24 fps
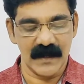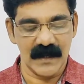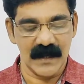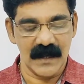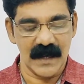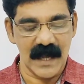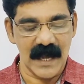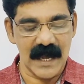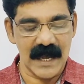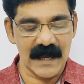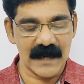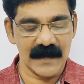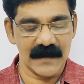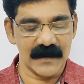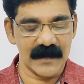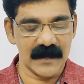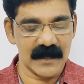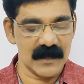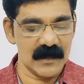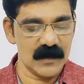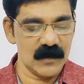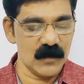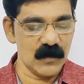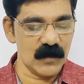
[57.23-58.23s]
And
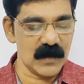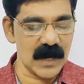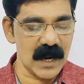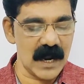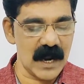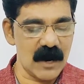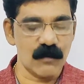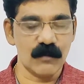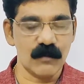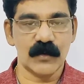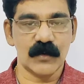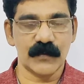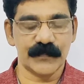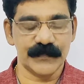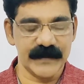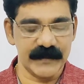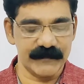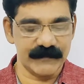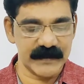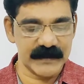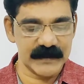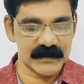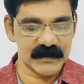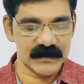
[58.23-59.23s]
look out of
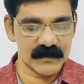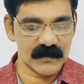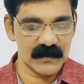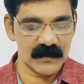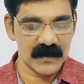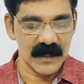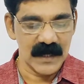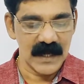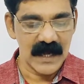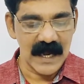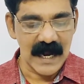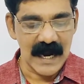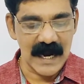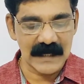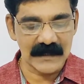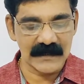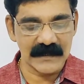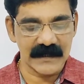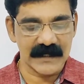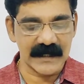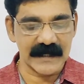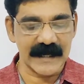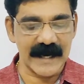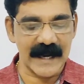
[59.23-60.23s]
the window at
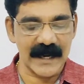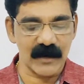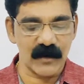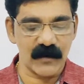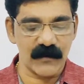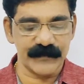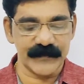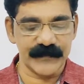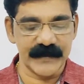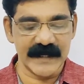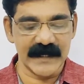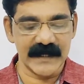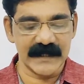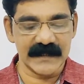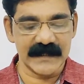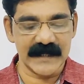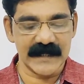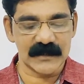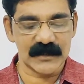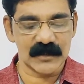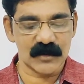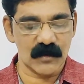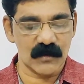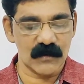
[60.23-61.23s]
the crack of day
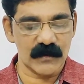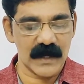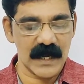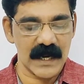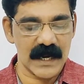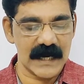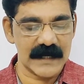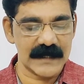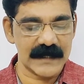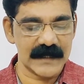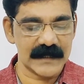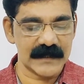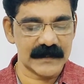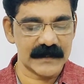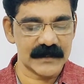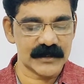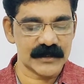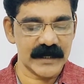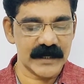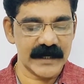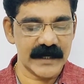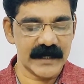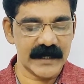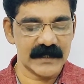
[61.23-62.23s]
that showed under the
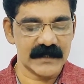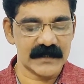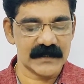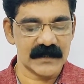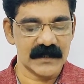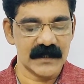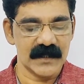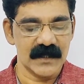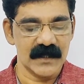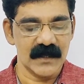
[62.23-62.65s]
shade.